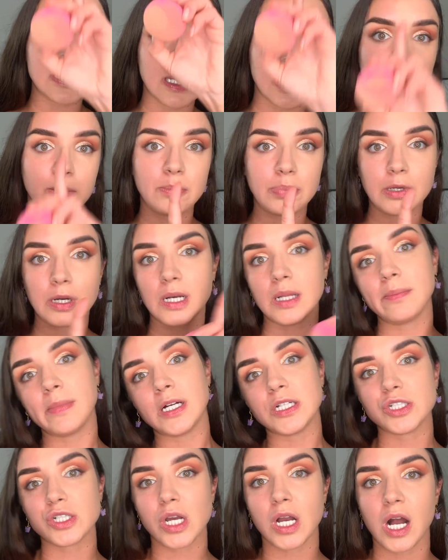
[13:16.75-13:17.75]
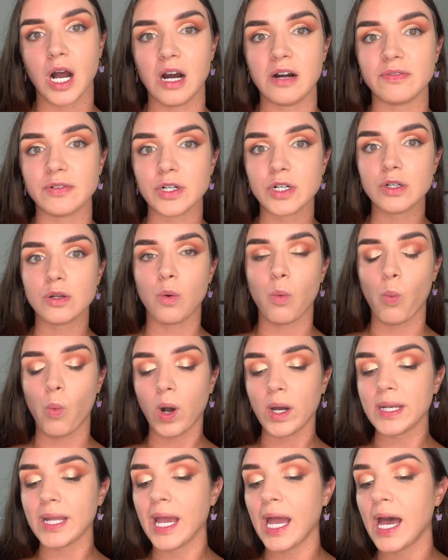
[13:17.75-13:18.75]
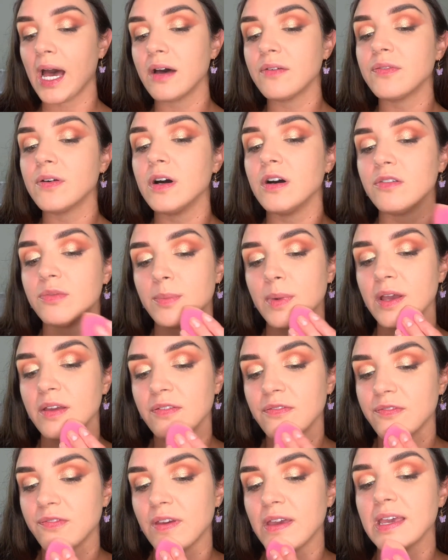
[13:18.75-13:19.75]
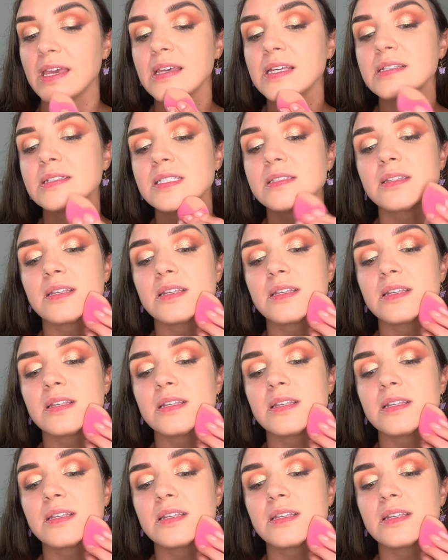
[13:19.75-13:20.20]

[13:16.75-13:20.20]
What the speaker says: It pretty much covered 1/2 of my face.